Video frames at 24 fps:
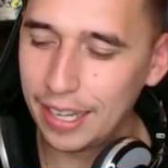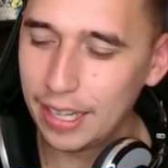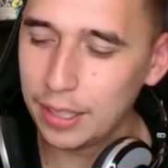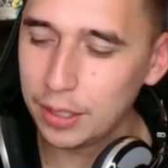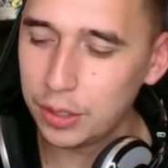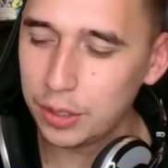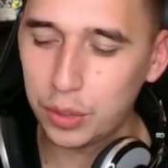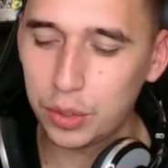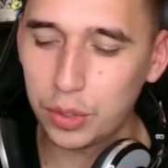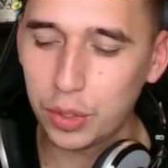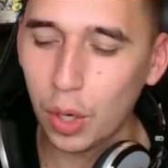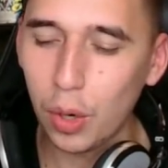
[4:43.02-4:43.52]

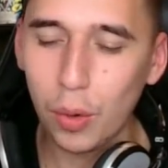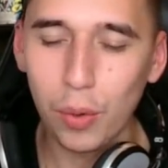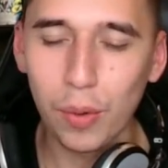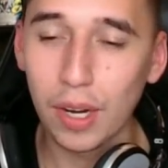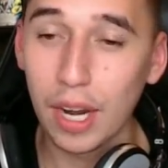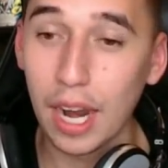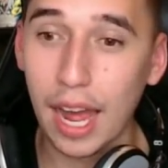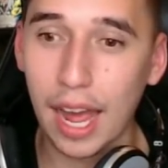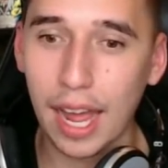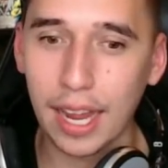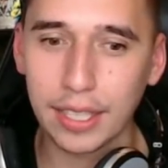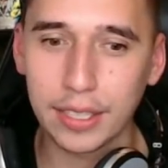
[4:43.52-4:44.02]
he's so
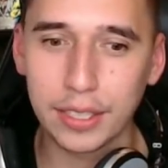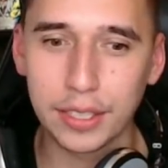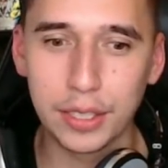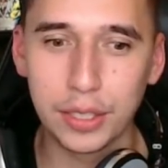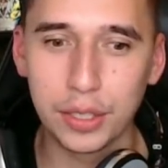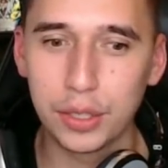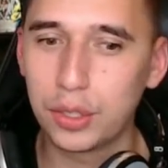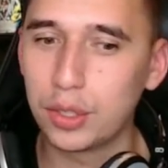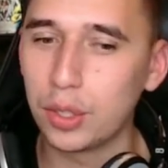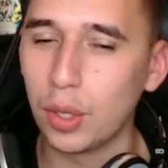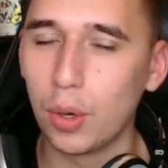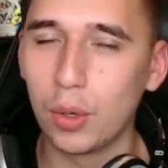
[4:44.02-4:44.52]
relaxed,
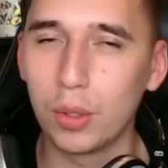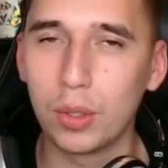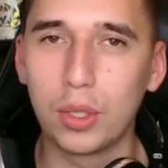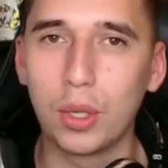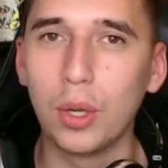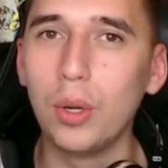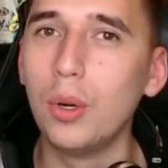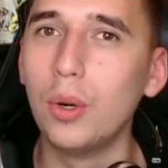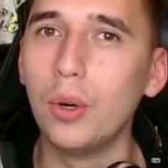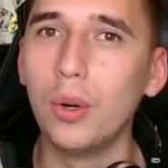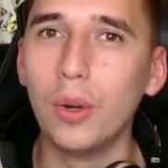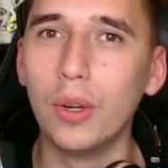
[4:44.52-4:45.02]
he's so
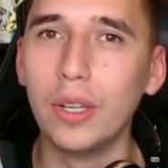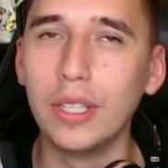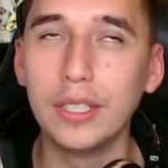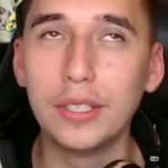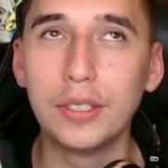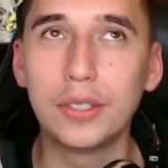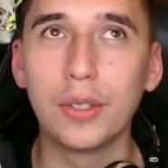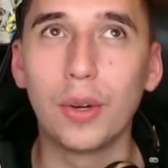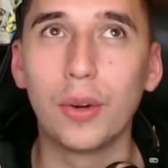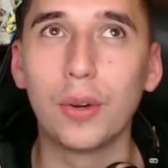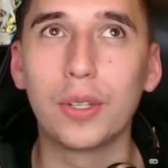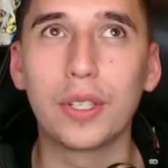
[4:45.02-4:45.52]
cool,
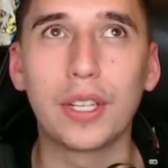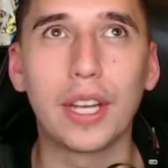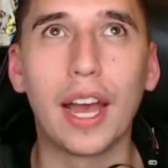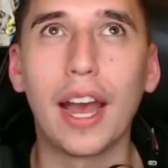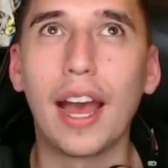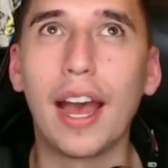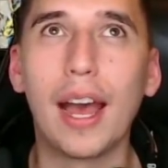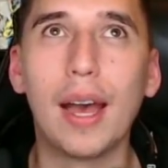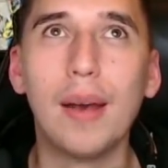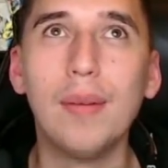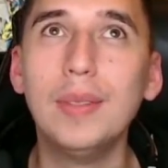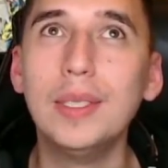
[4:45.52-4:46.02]
he's so
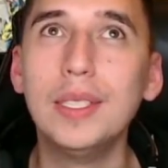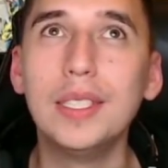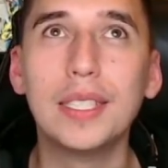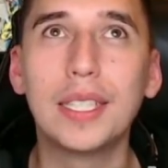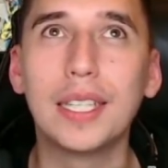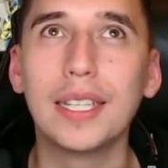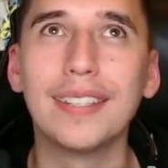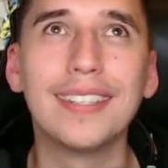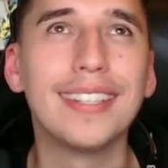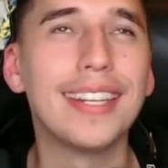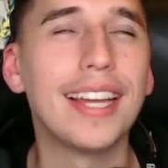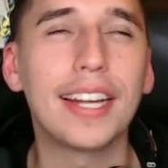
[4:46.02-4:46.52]
calm
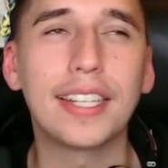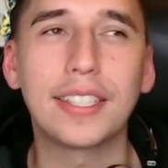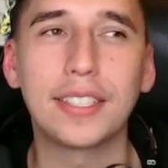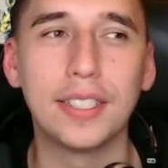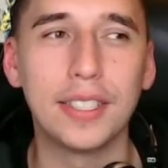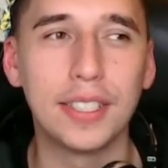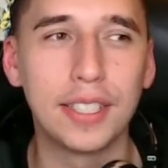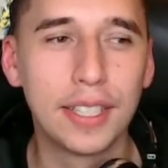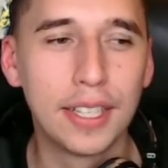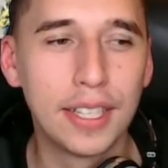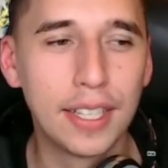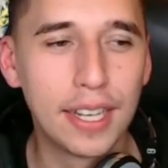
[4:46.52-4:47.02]
and
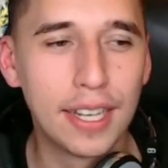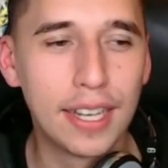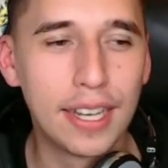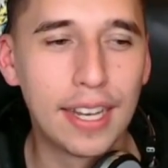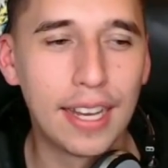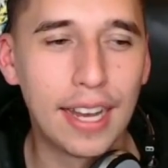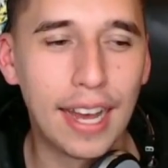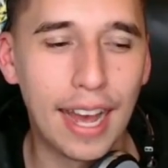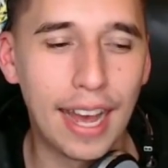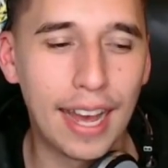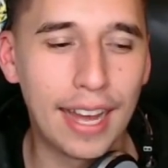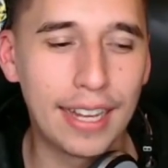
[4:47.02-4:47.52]
collected,
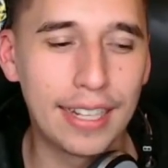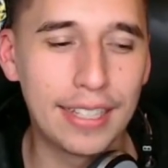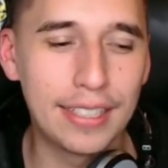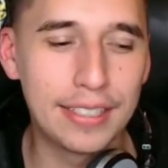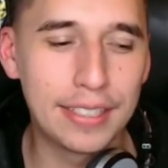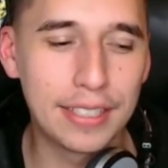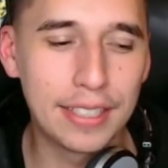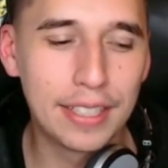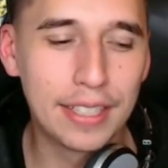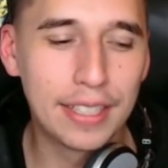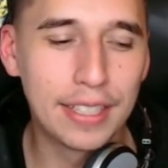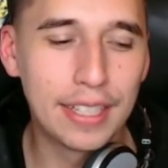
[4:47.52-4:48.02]

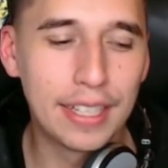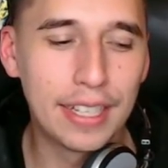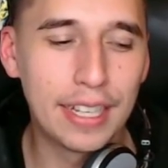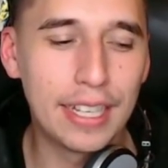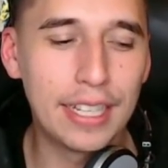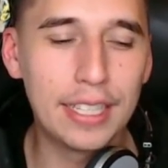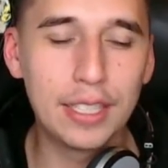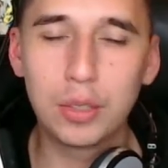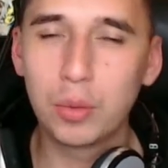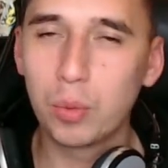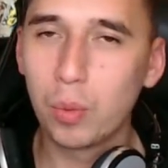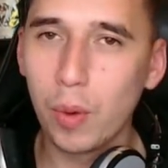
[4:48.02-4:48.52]
and
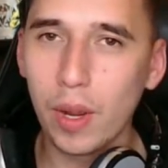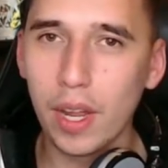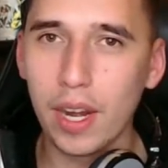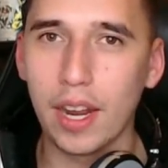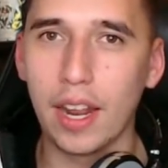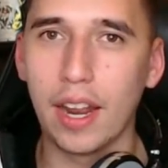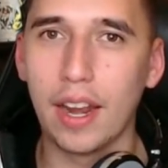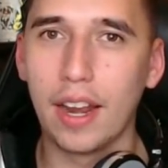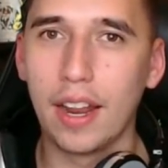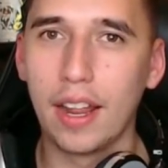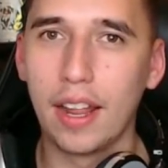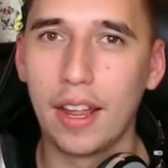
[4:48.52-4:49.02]
he's with
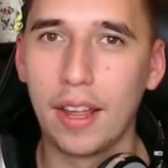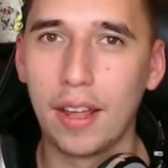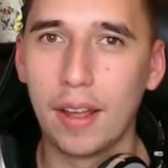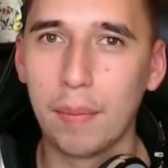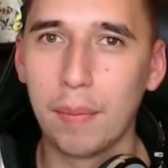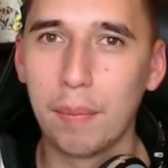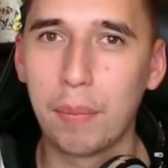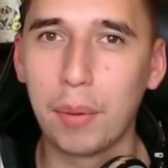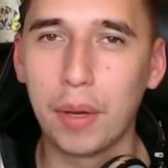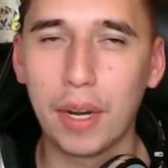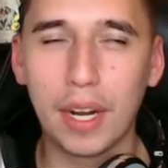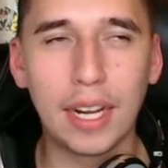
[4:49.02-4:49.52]
it.
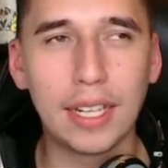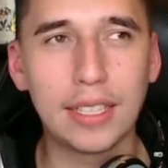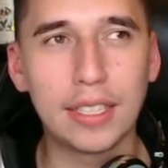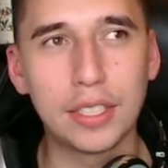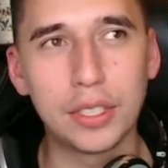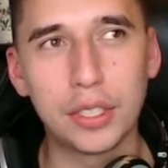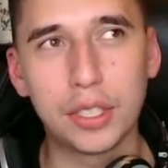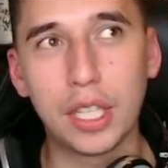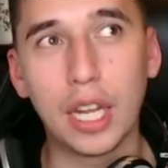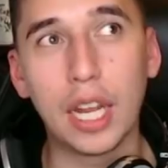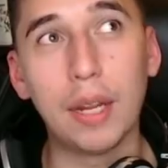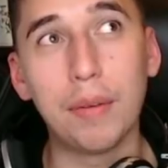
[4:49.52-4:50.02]
But at
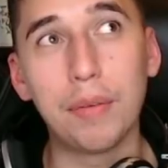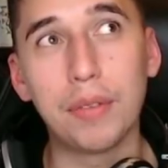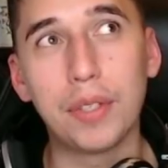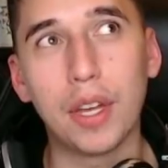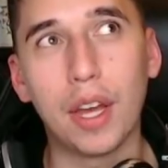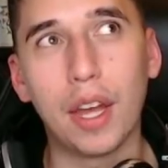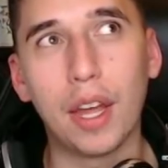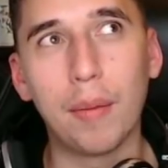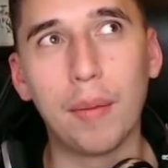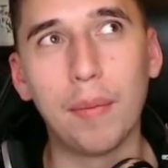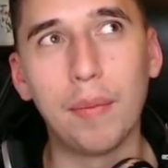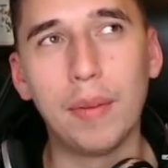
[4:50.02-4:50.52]
the same
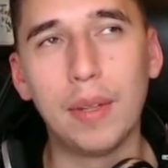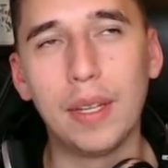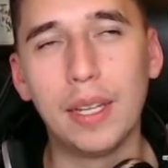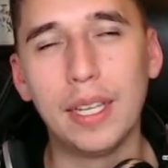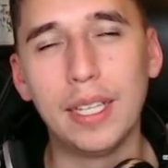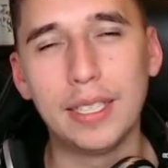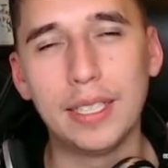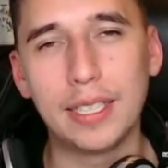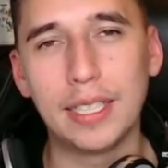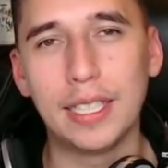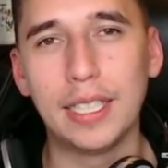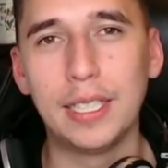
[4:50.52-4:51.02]
time,
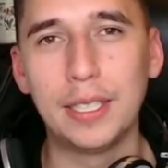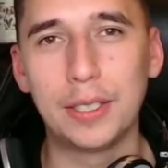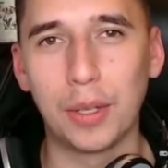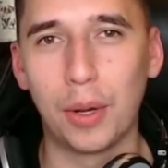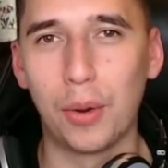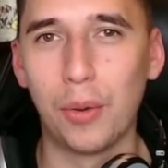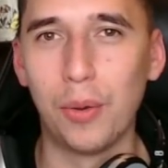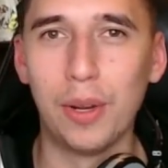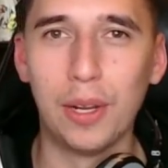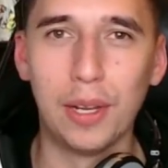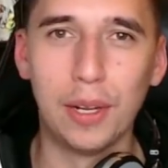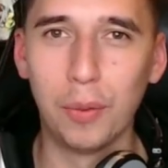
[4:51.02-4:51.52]
he's in his
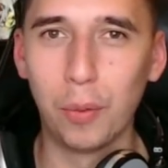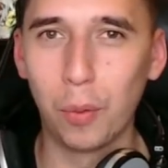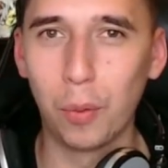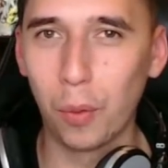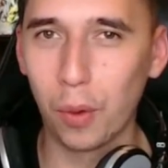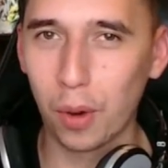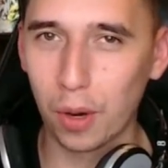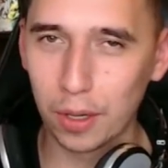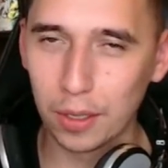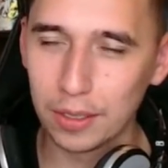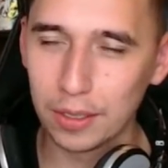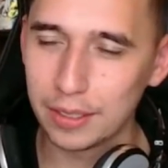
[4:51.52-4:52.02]
own little
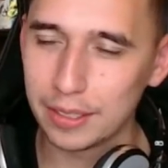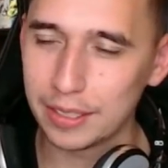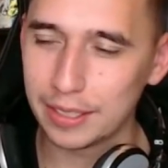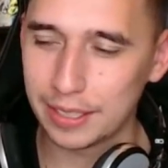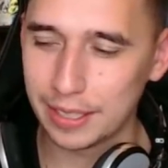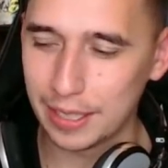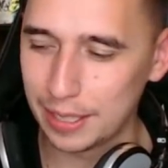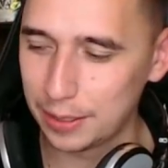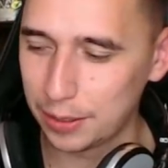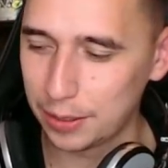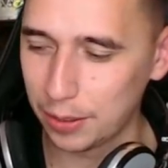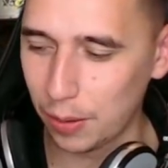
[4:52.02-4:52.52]
world,
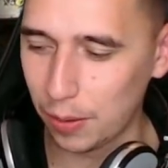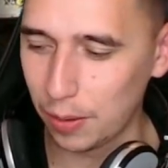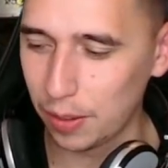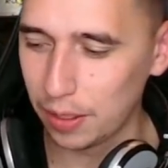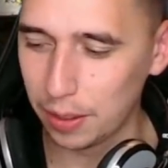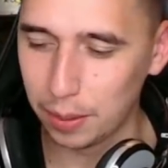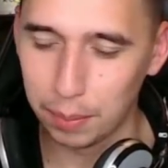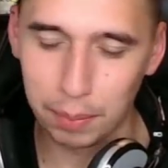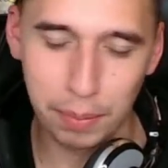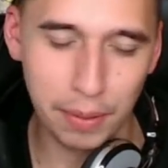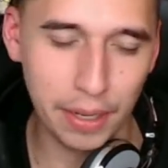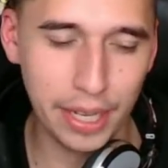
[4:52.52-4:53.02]
he's in his own
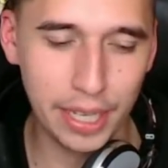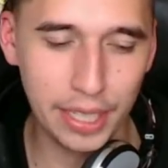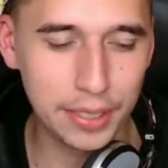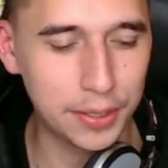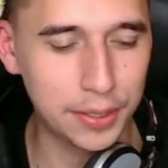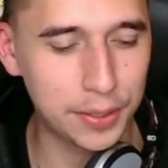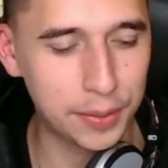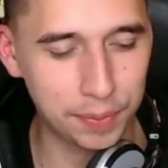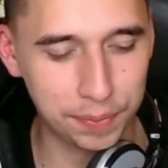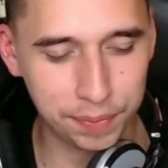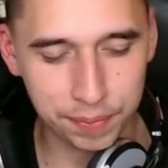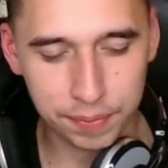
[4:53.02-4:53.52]
little
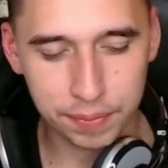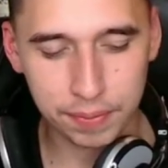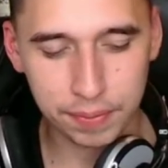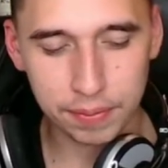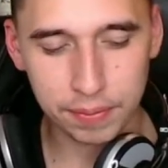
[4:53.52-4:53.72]
place.